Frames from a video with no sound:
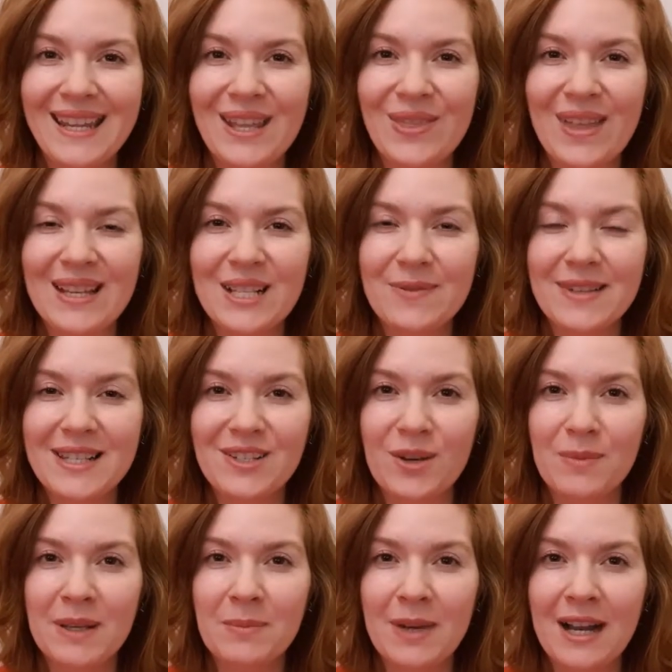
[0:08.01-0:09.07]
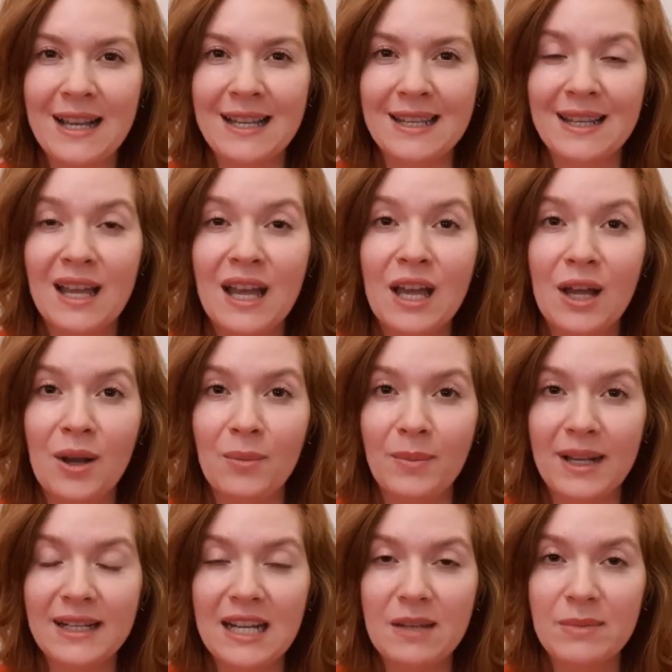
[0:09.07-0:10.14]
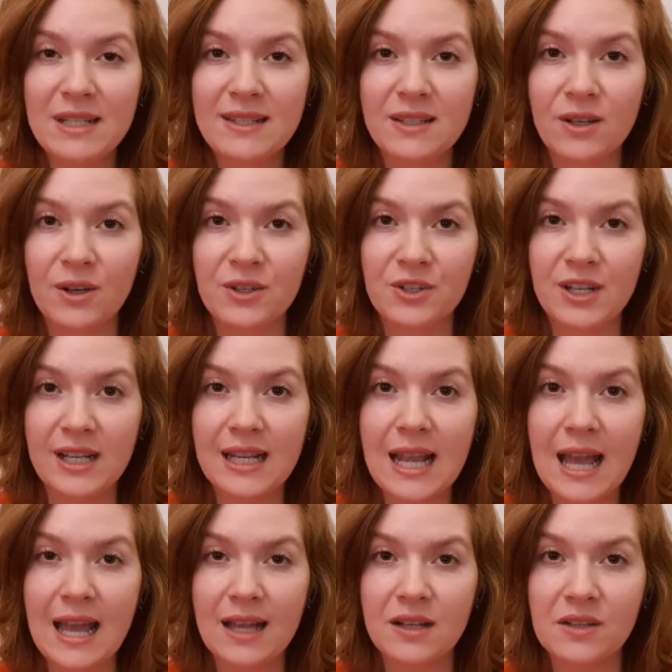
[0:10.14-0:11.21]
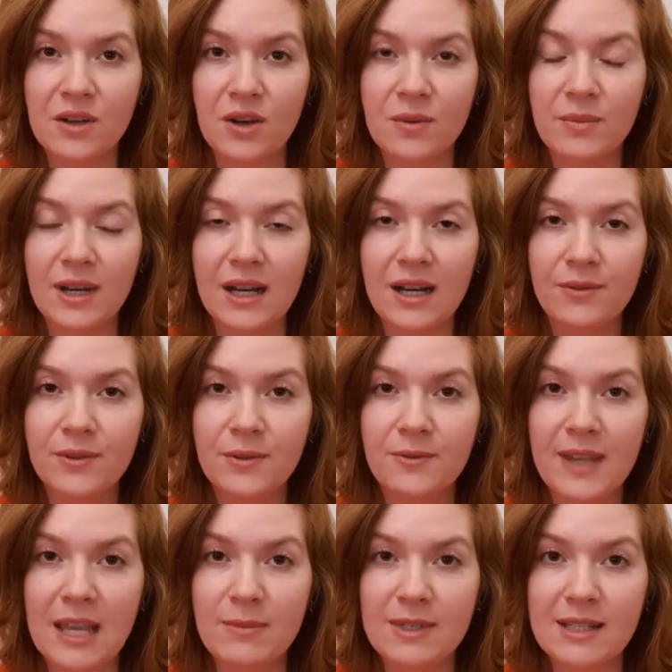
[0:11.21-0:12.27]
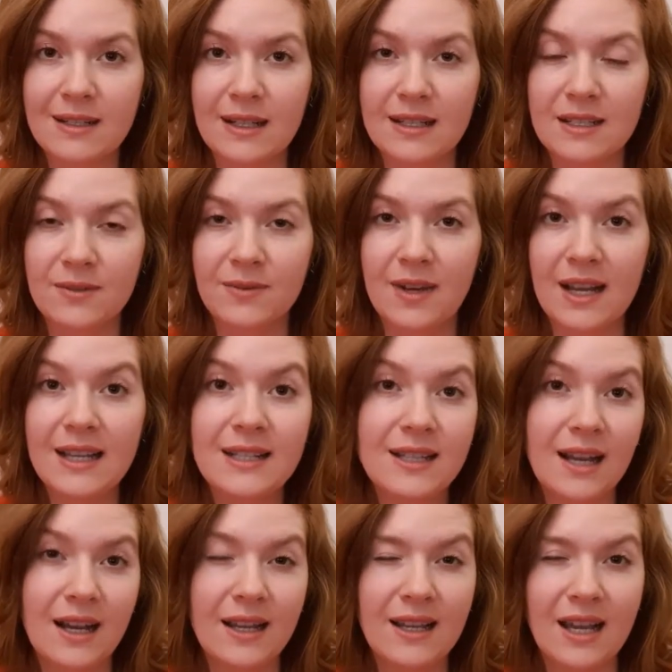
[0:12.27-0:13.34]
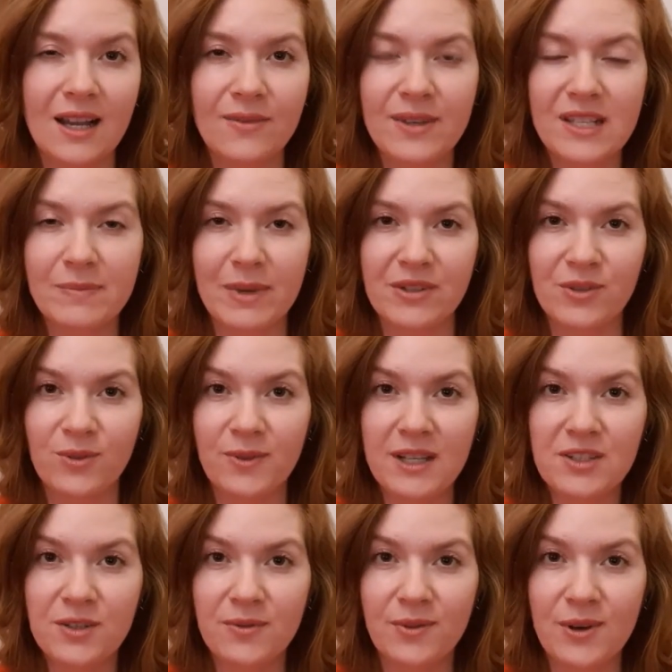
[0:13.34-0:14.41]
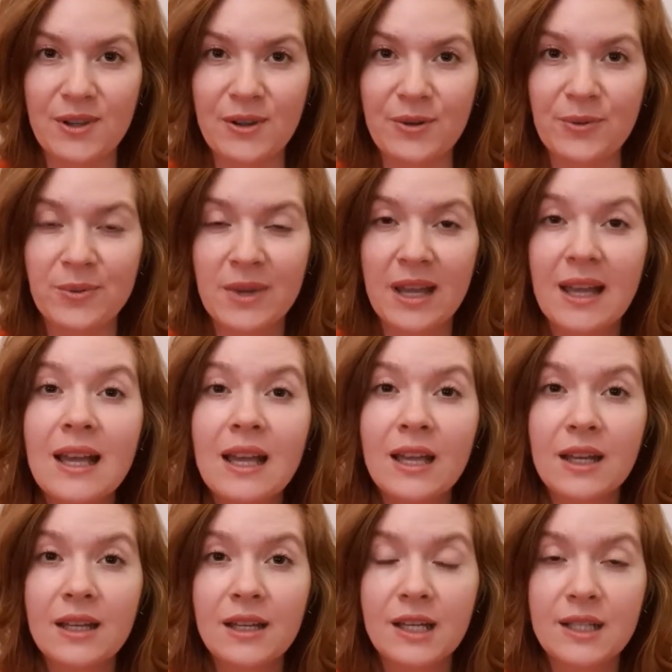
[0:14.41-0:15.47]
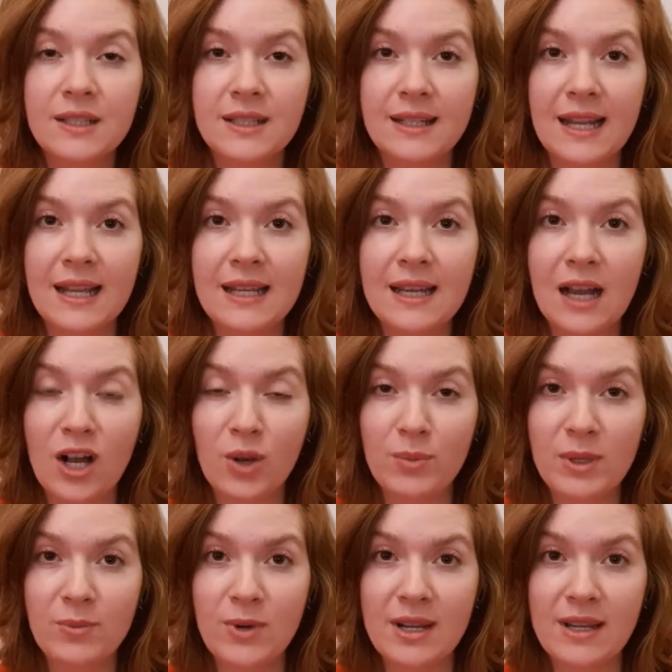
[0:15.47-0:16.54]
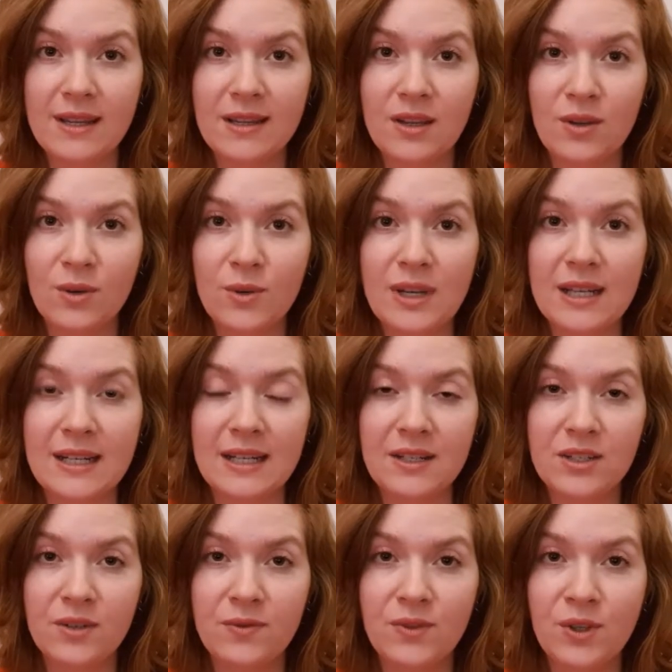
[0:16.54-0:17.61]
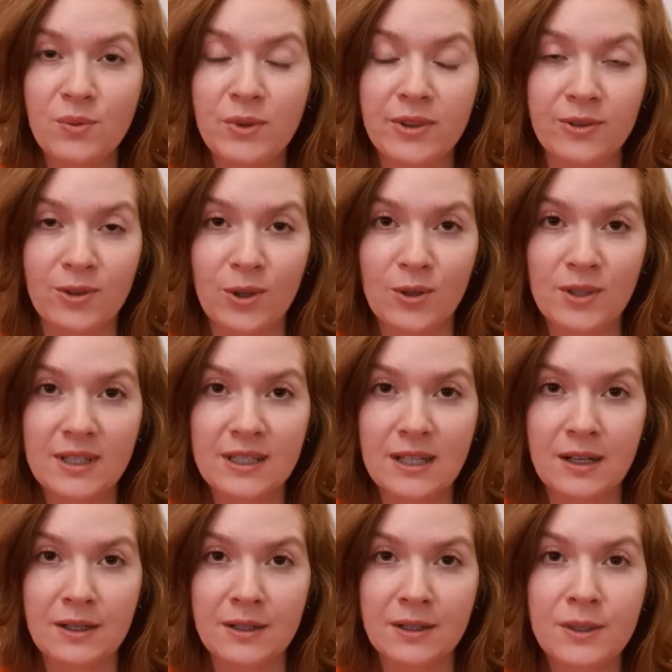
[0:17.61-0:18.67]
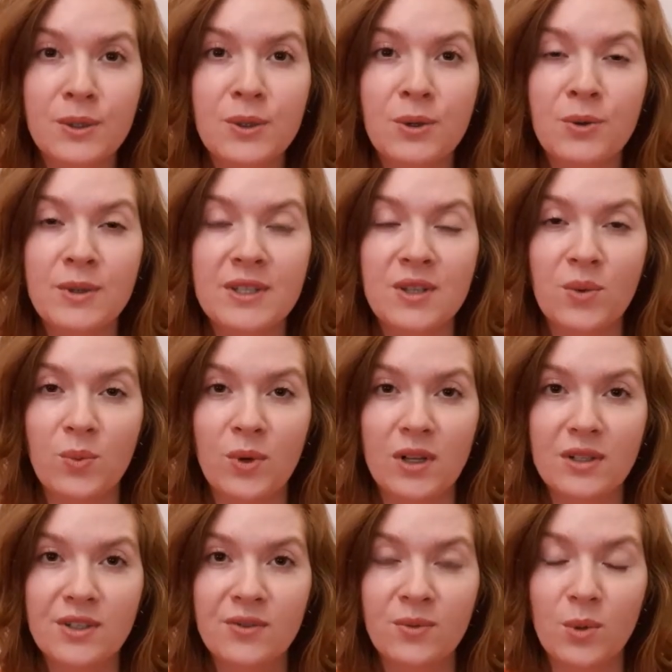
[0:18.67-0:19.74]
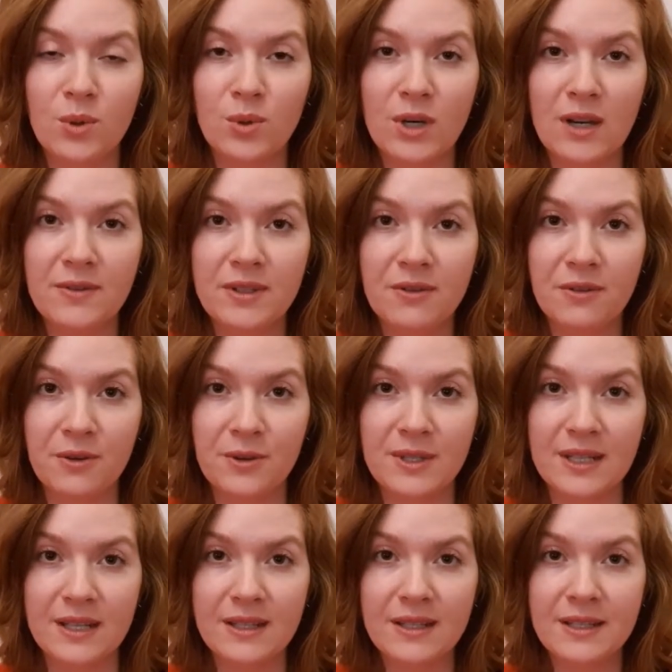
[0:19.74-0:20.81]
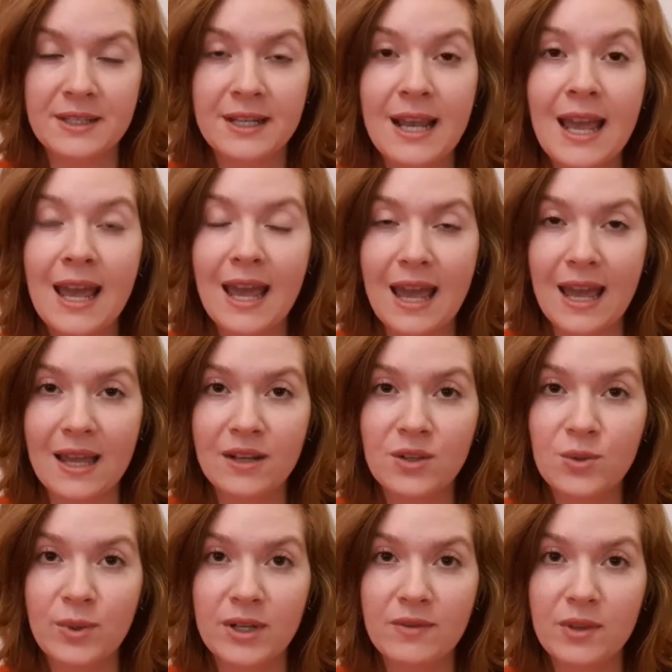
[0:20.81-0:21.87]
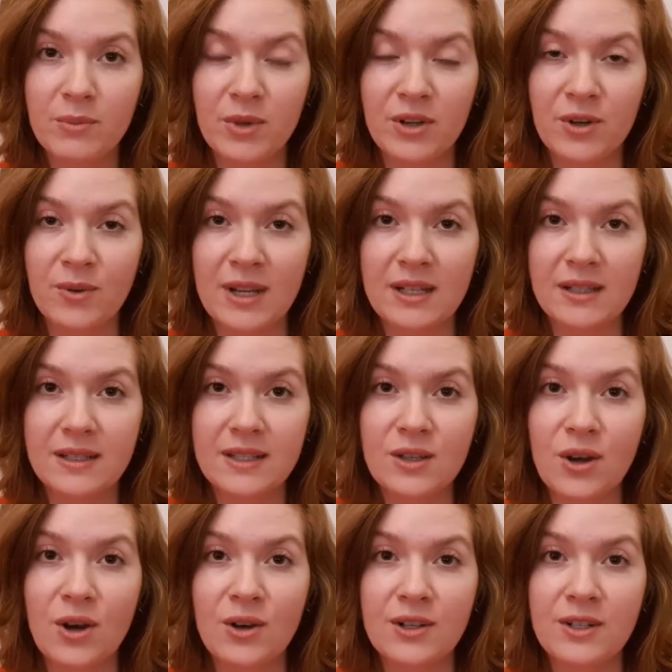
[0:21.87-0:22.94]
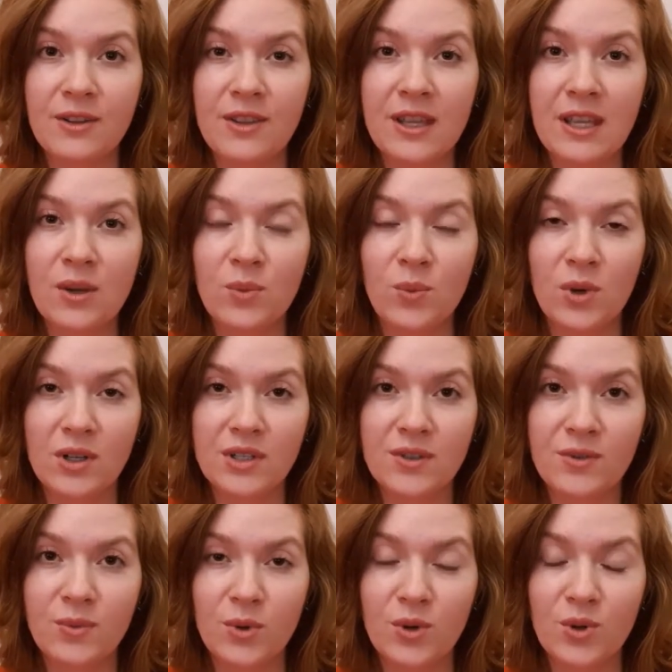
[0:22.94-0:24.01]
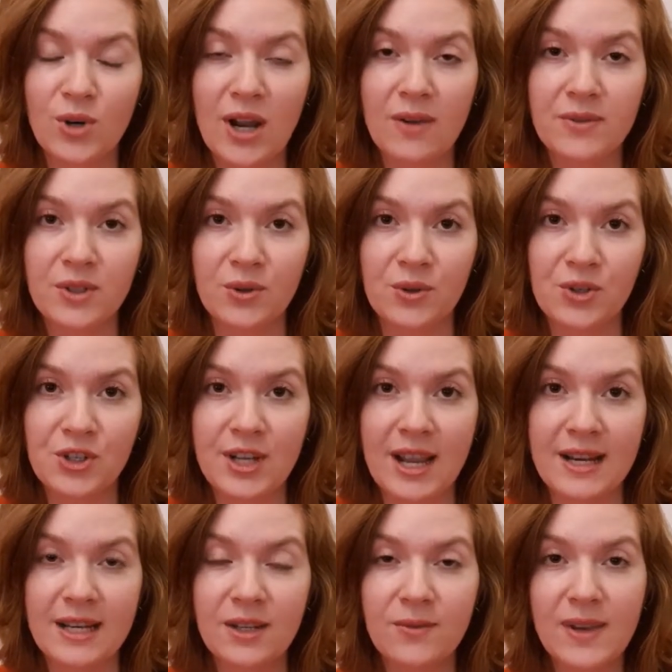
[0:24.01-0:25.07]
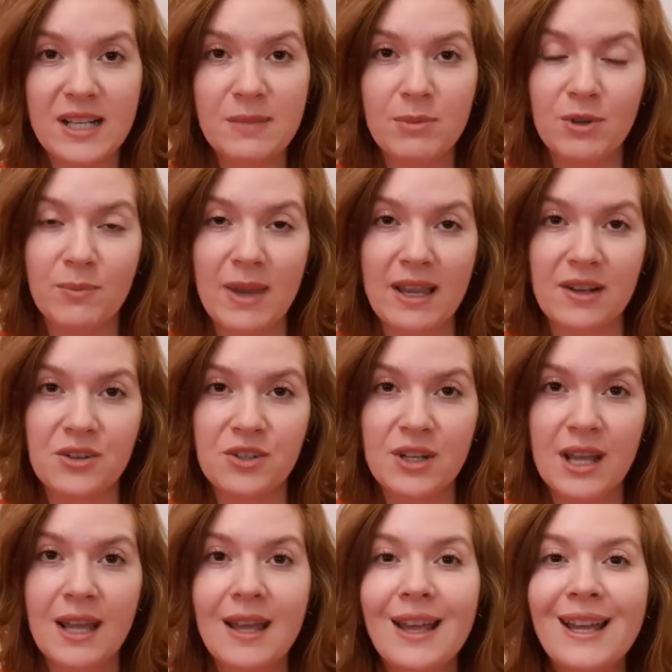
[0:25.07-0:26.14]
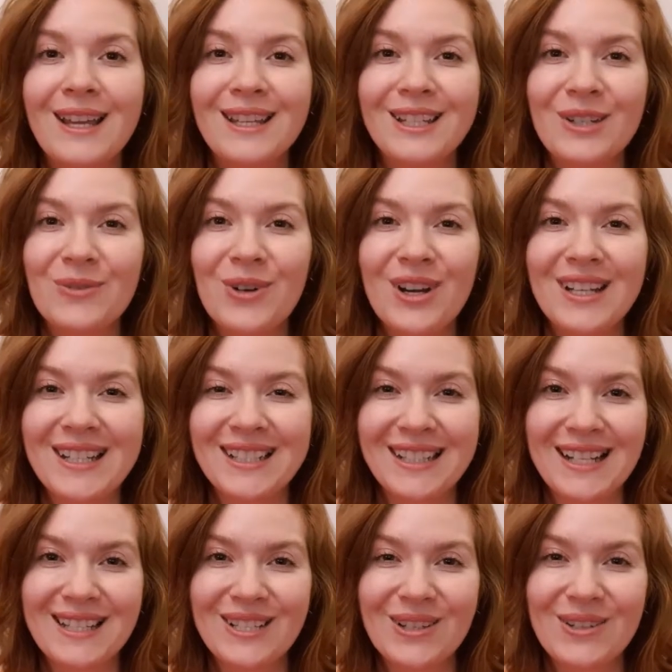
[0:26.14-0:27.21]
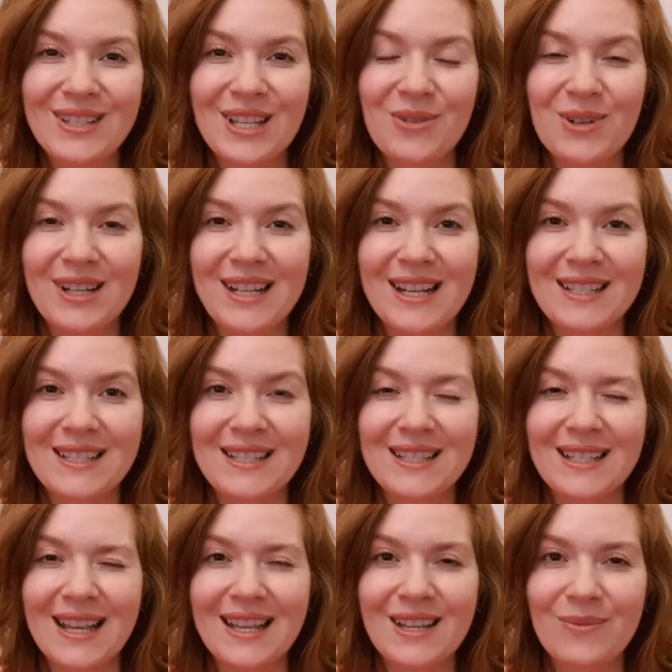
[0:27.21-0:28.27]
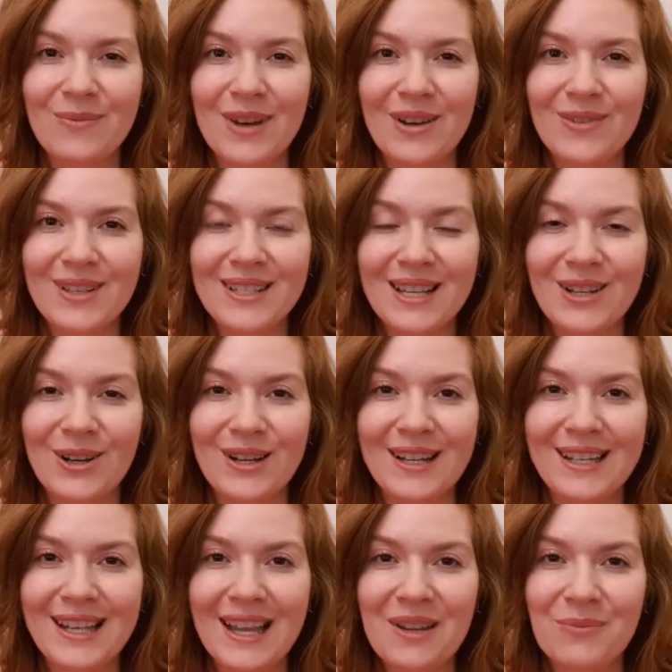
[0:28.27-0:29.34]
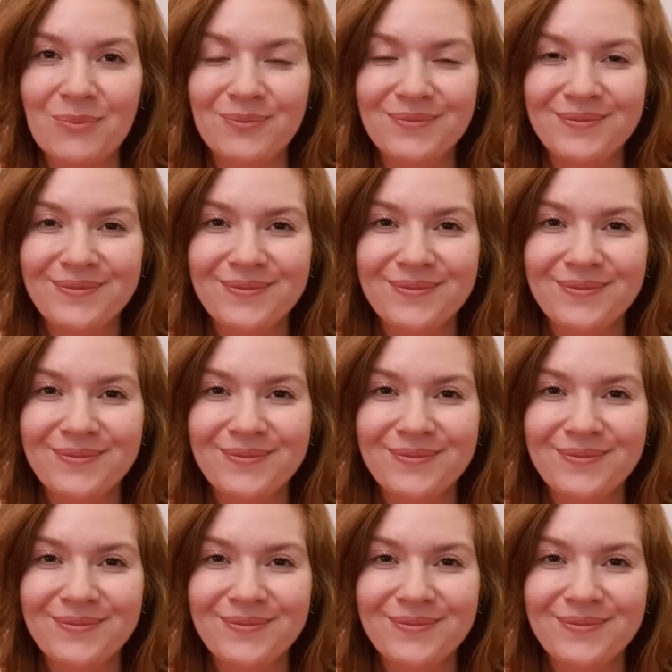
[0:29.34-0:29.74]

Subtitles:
Hey, thanks for stopping by. My name is Yoshi, and on behalf of Gamers Classified, I have a special feature for you. Today, I'll be bringing you an interview with Logan Carter, who is a World of Warcraft enthusiast and one of the moderators on the World of Warcraft Oceanic Facebook page. Come on, let's go see what he has to say about this iconic game.